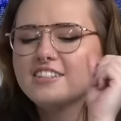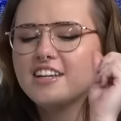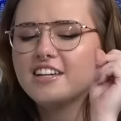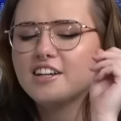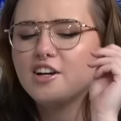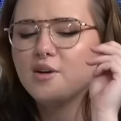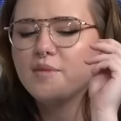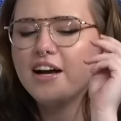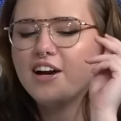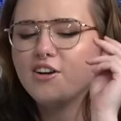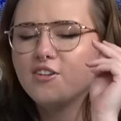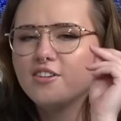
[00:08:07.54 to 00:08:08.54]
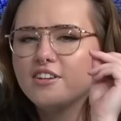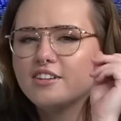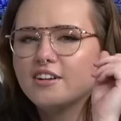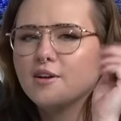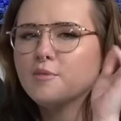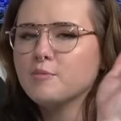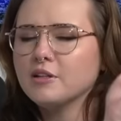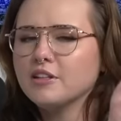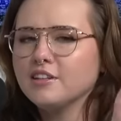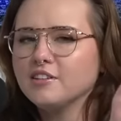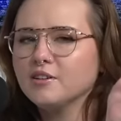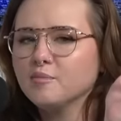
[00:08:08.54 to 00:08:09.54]
it's like how I'm a
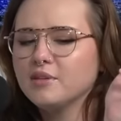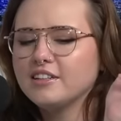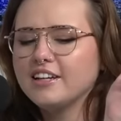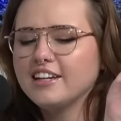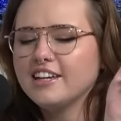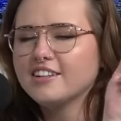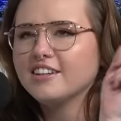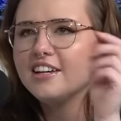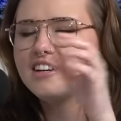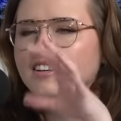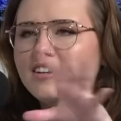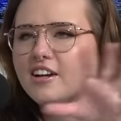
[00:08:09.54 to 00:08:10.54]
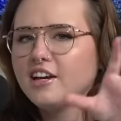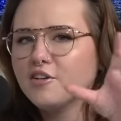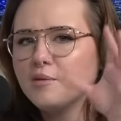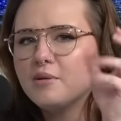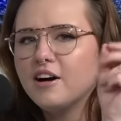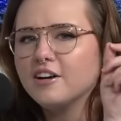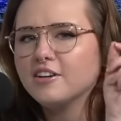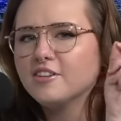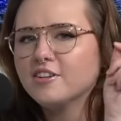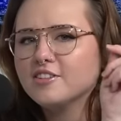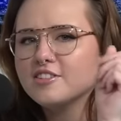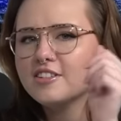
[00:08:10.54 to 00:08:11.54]
millennial, but like in like Harry Potter,
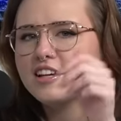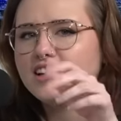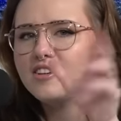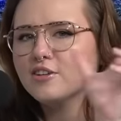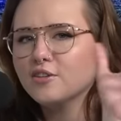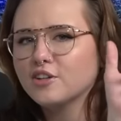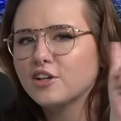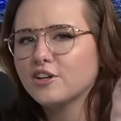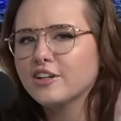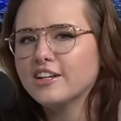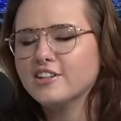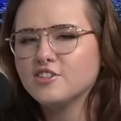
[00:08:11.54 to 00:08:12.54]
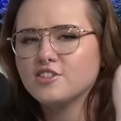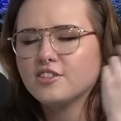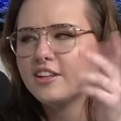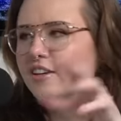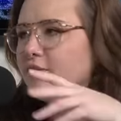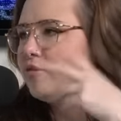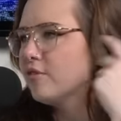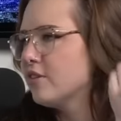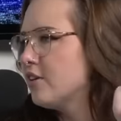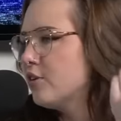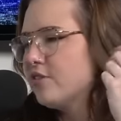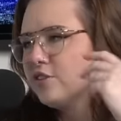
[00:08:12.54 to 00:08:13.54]
there's like, you know, courage, like a
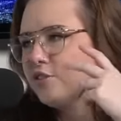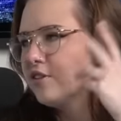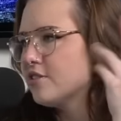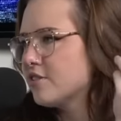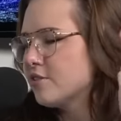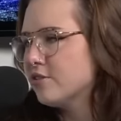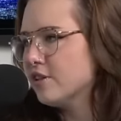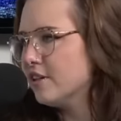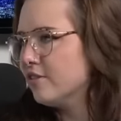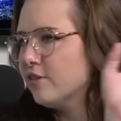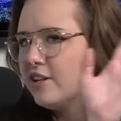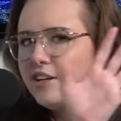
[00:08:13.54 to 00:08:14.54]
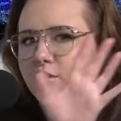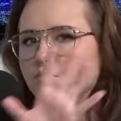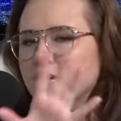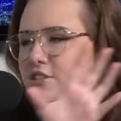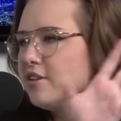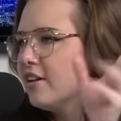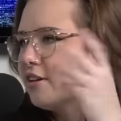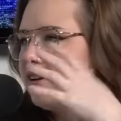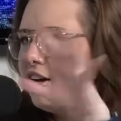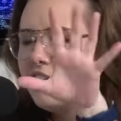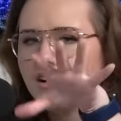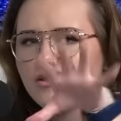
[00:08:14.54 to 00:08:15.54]
Gryffindor, Slytherin, and then fucking
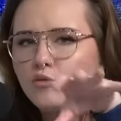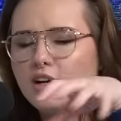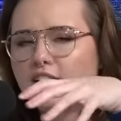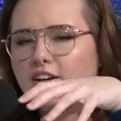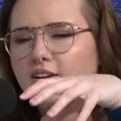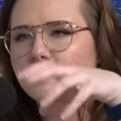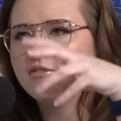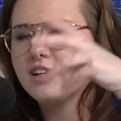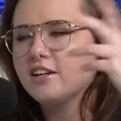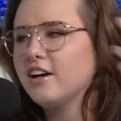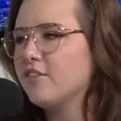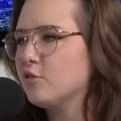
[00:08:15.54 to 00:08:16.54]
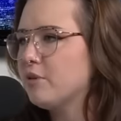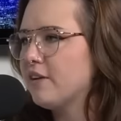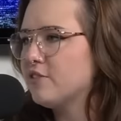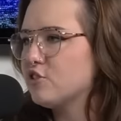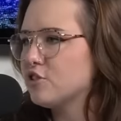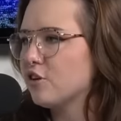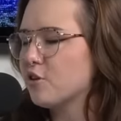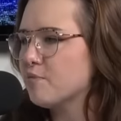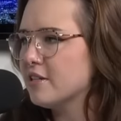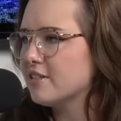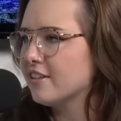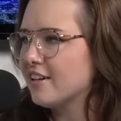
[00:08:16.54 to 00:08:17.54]
Hufflepuff is just all the
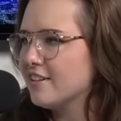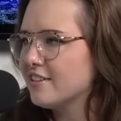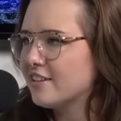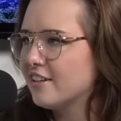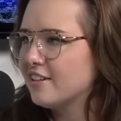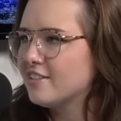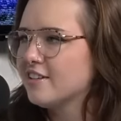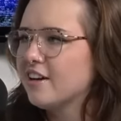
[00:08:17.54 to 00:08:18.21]
miscellaneous kids.